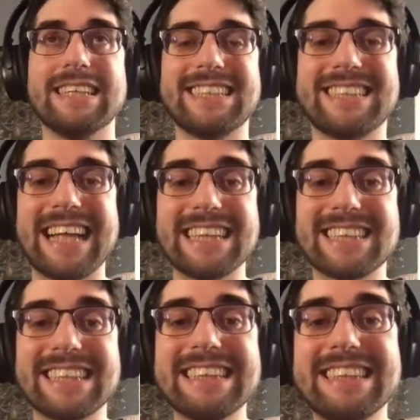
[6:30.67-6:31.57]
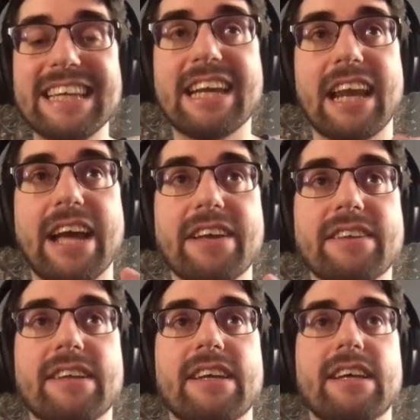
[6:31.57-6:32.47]
StatsD client,
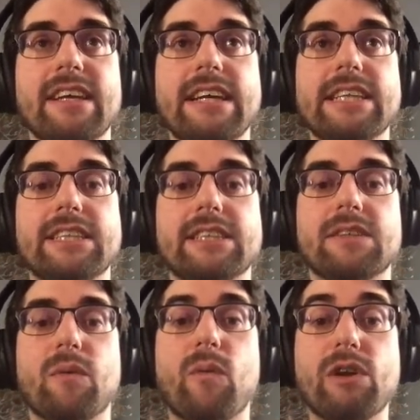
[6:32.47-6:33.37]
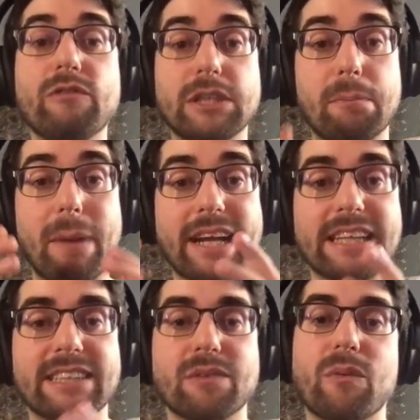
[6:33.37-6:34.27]
it's one of these
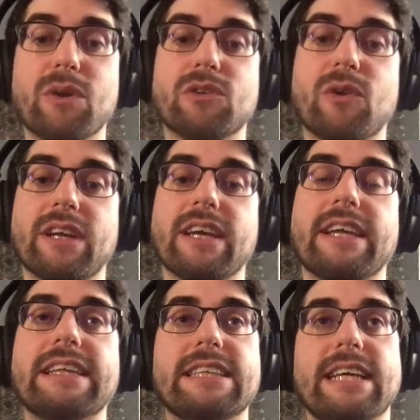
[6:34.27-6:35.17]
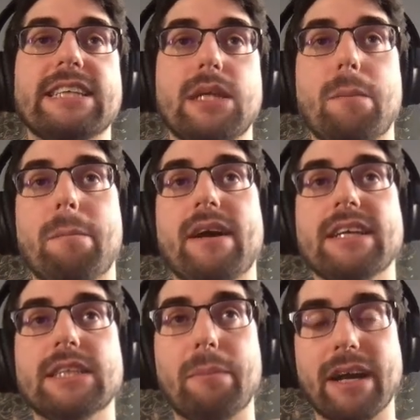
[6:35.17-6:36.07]
backends that we were talking. In this case,
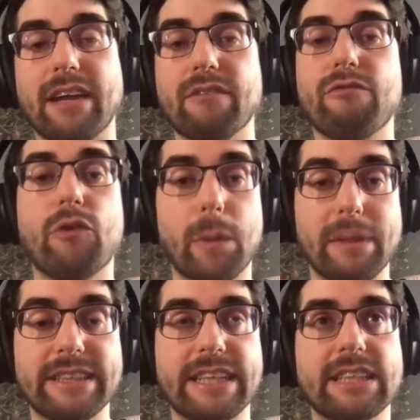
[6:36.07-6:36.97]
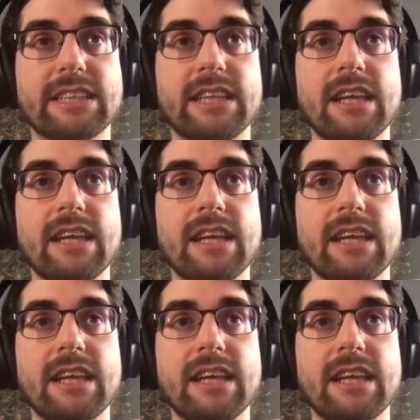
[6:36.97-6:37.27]
it's a backend for metrics.